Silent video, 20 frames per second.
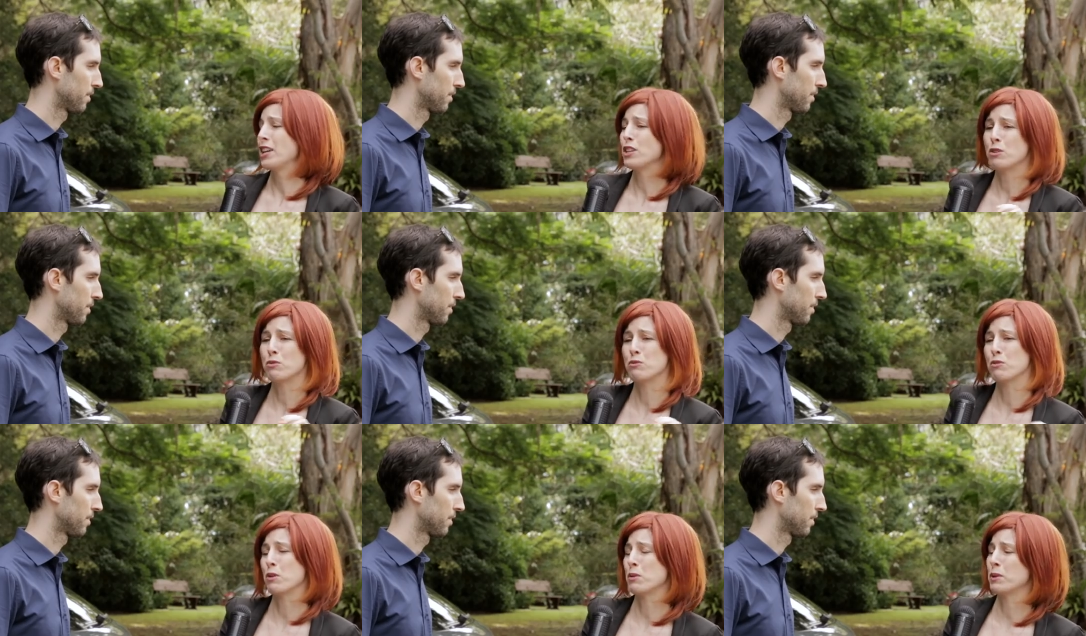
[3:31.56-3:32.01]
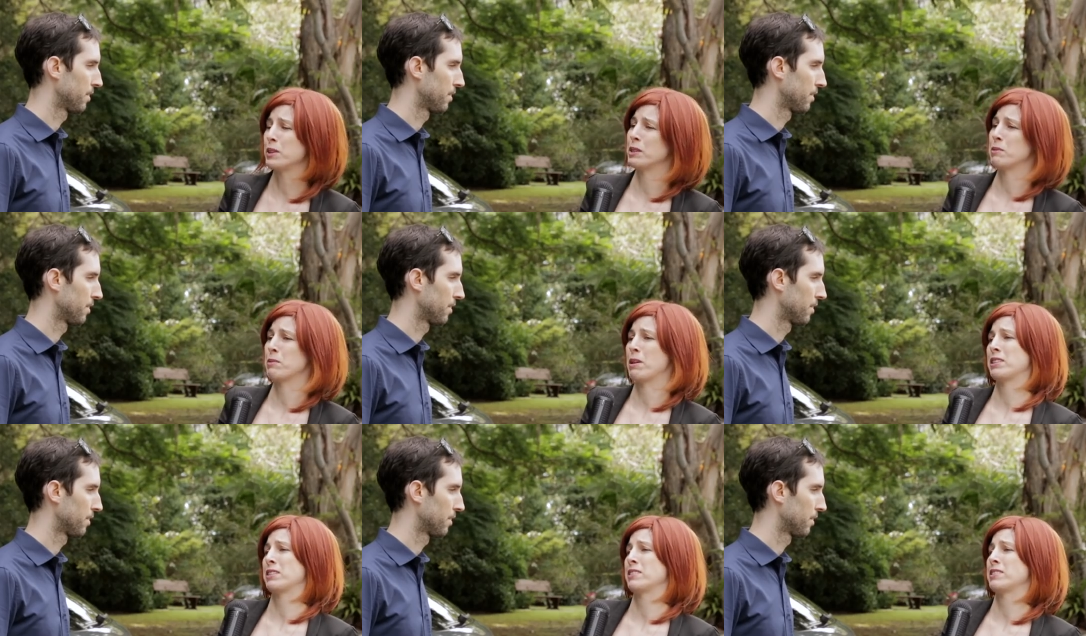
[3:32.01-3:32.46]
Speaker 1: Are you
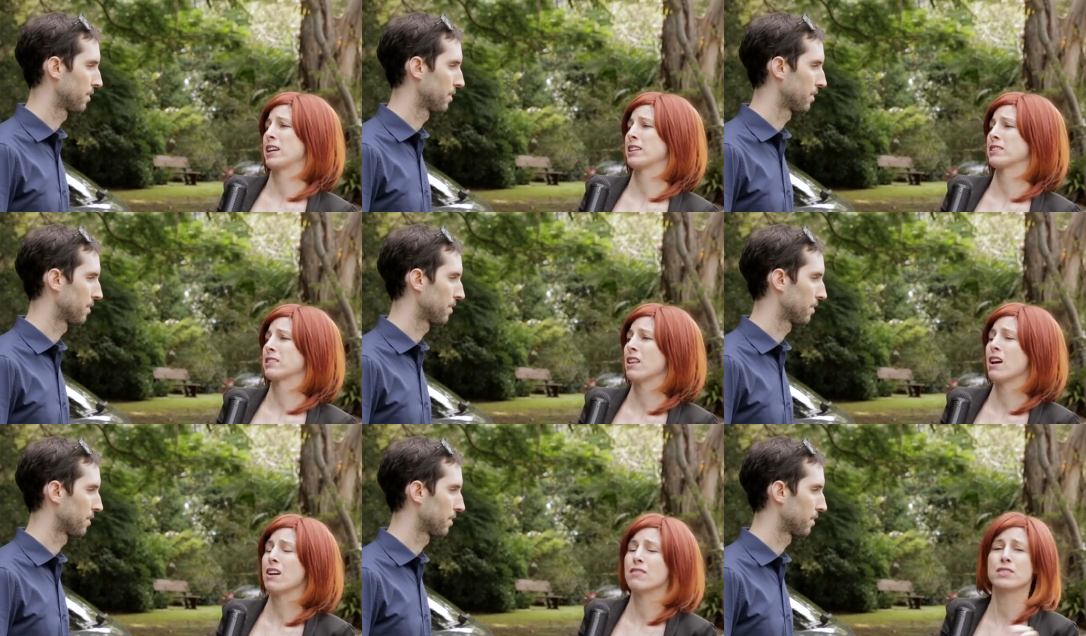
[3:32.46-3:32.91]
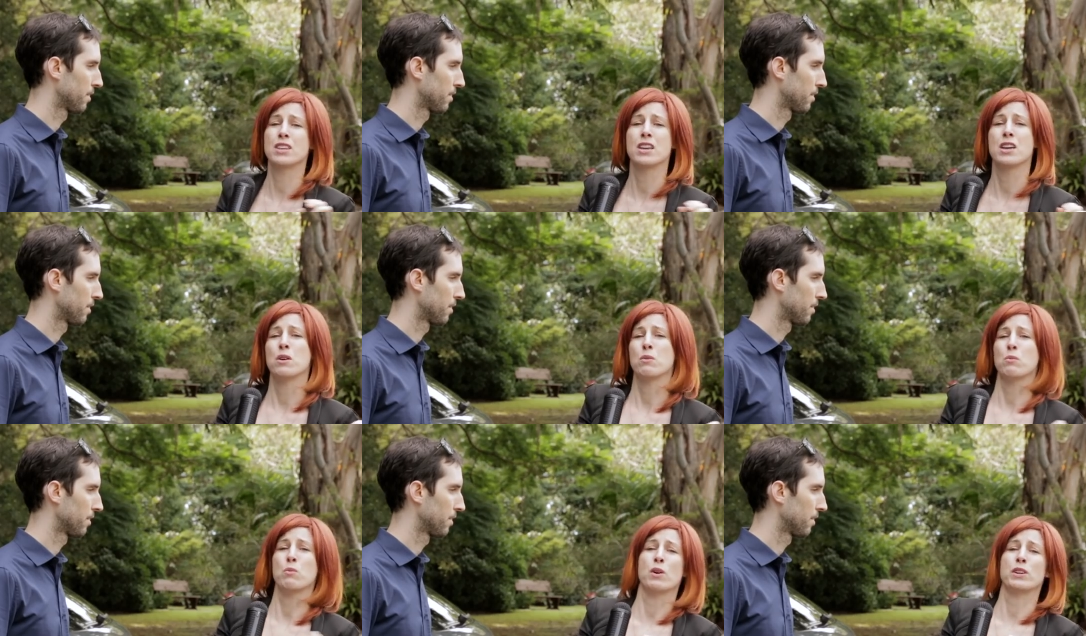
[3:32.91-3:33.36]
ruining men's sex lives?
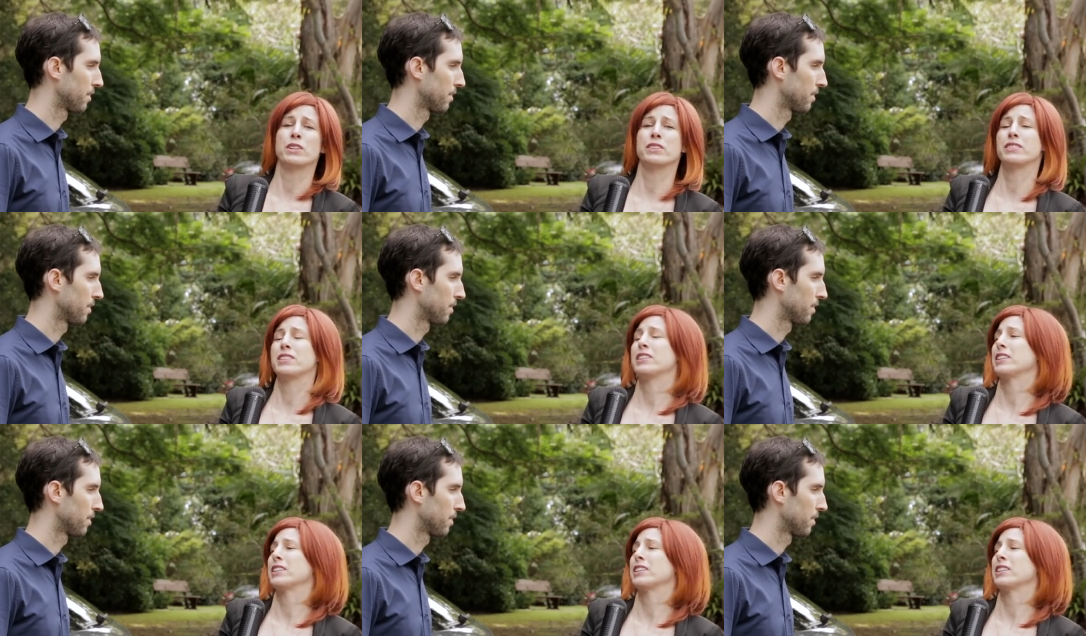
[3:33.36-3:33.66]
What is